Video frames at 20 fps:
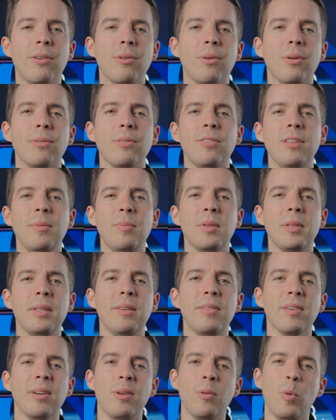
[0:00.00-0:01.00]
or seemingly
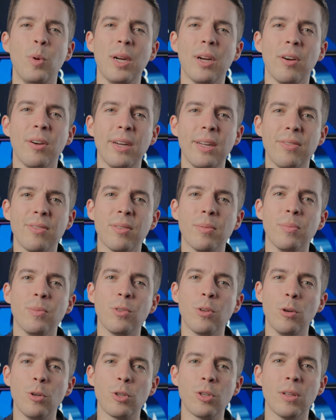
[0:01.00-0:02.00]
very weary from
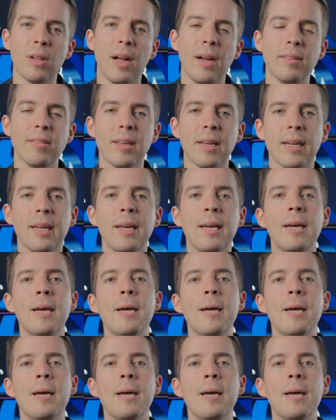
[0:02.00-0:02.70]
socializing,